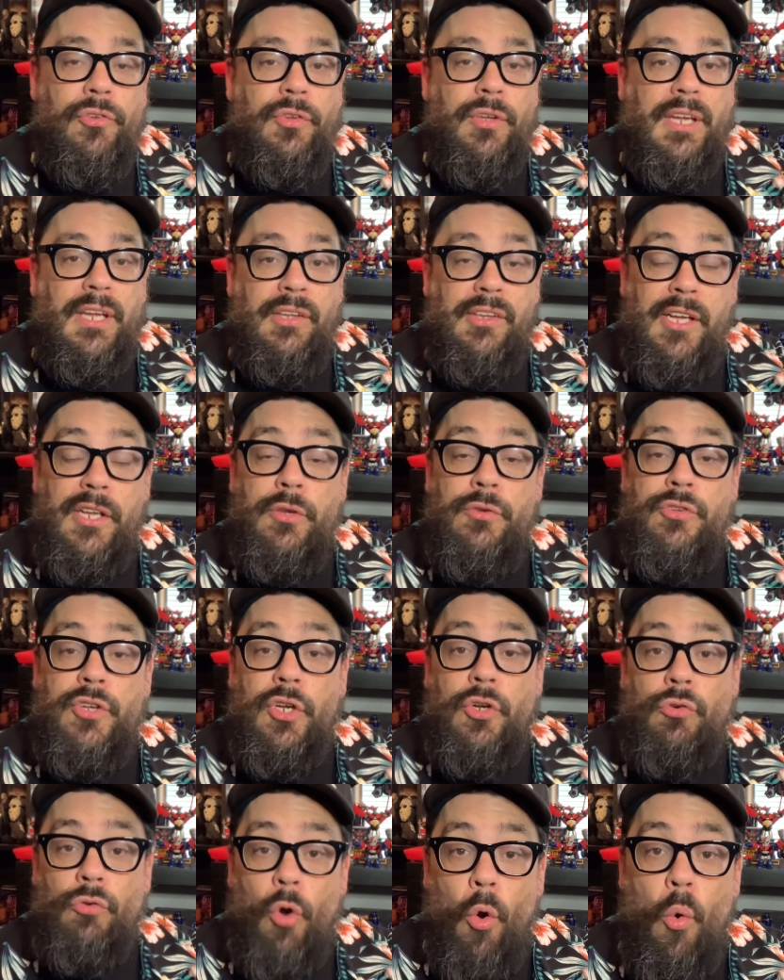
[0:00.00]
continues to
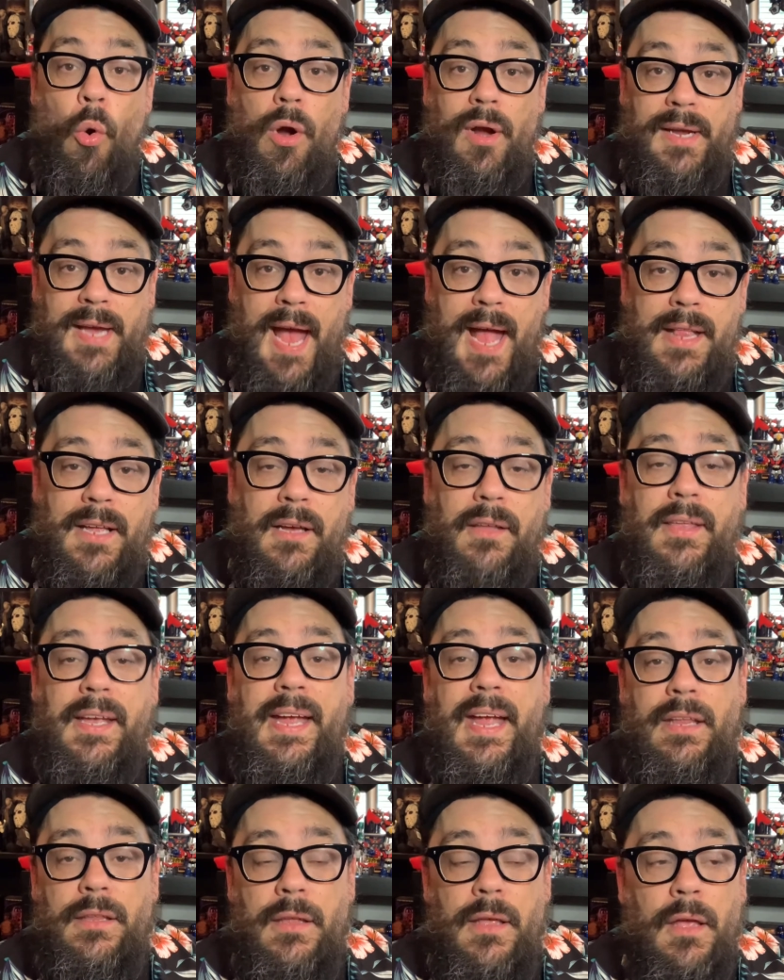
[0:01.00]
grow
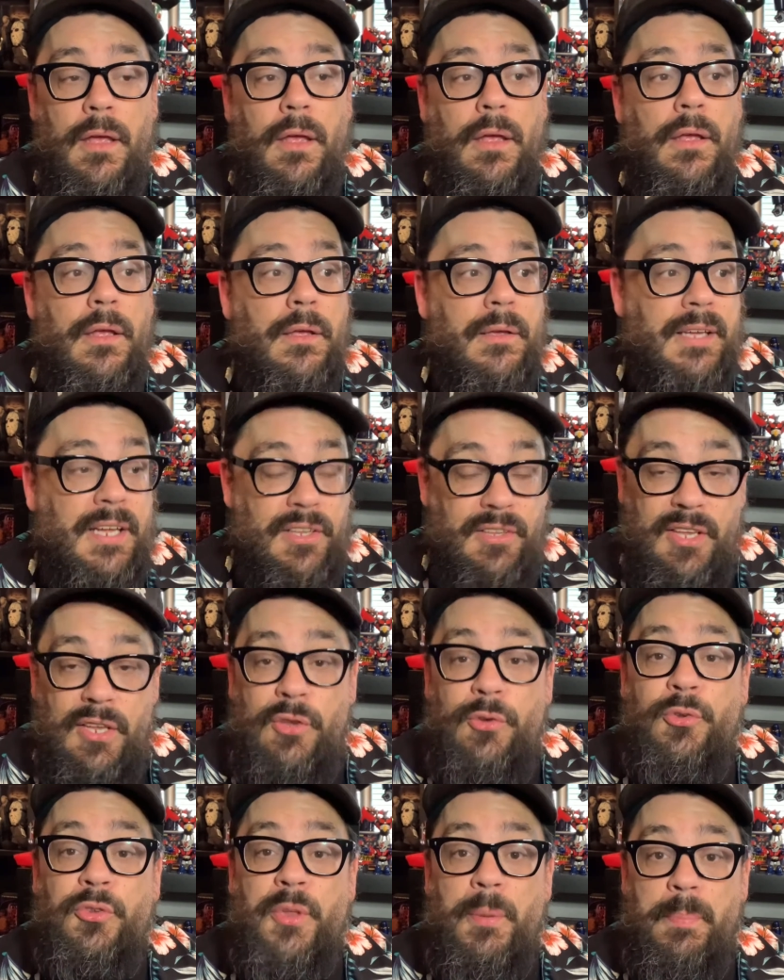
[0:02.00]
organically and
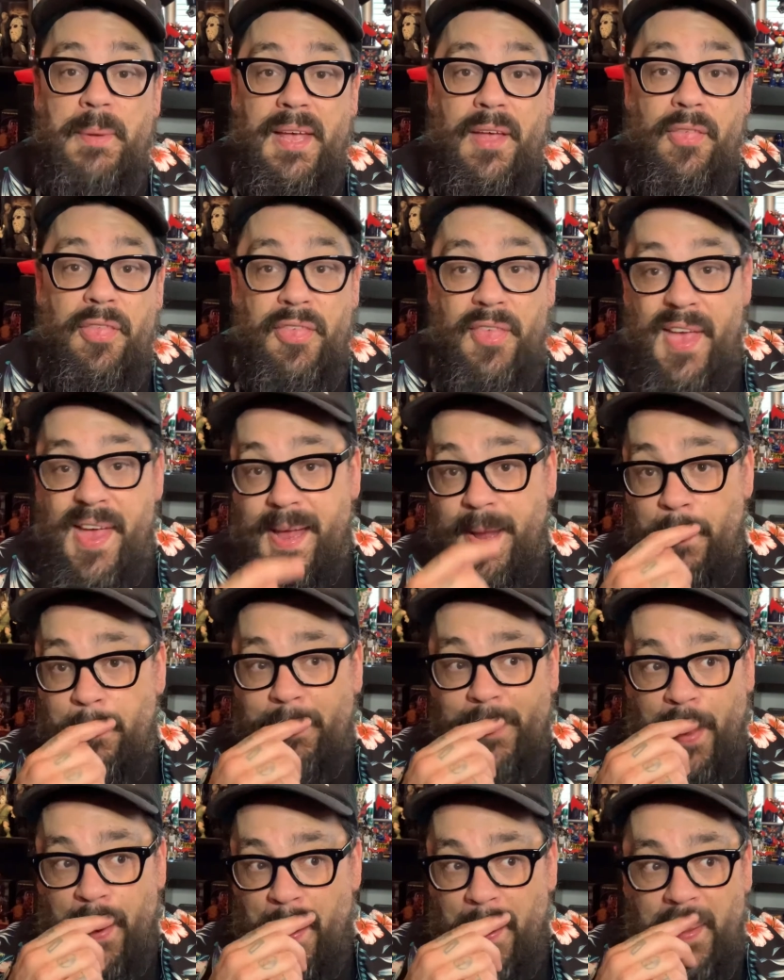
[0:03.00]
continues to be a thing,
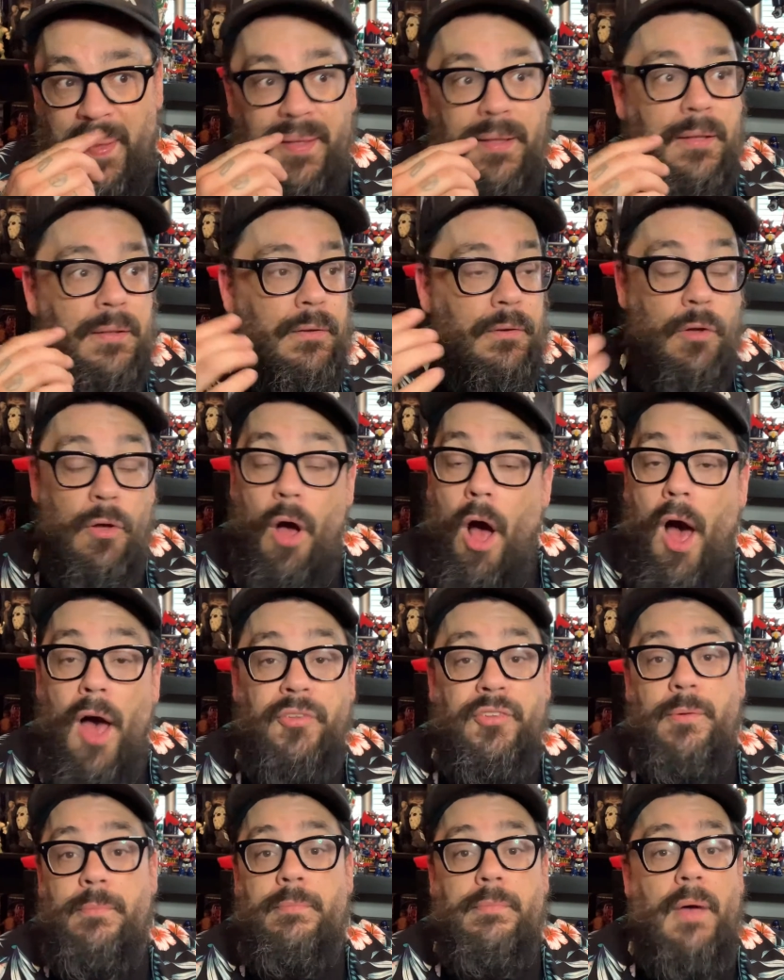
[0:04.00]

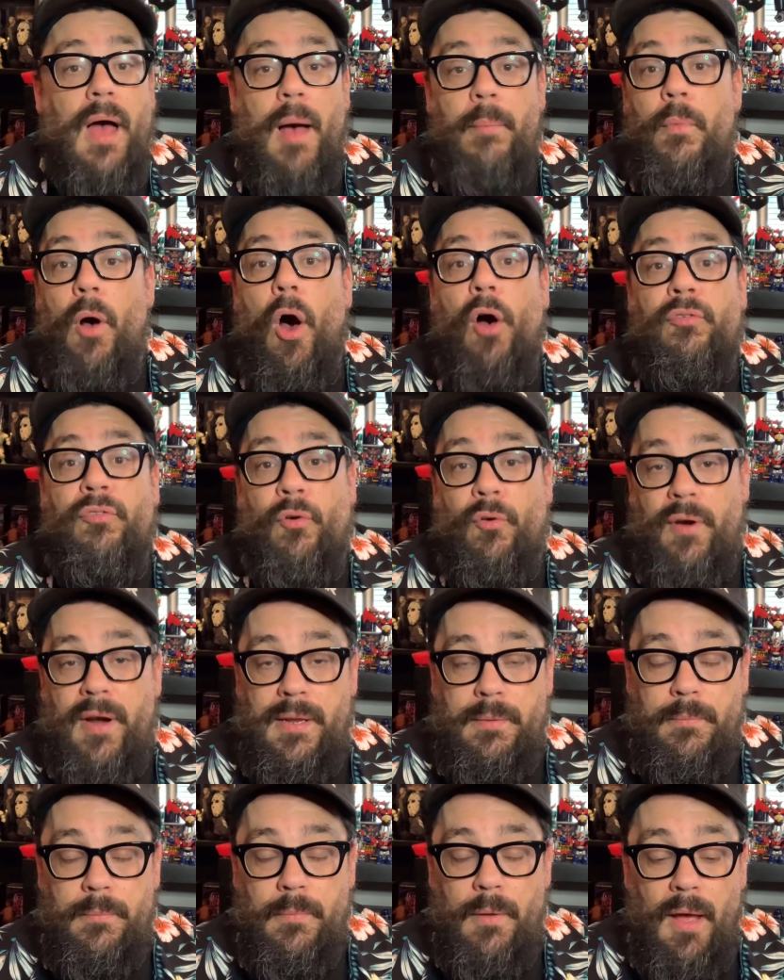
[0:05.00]
awesome. I'm all for it.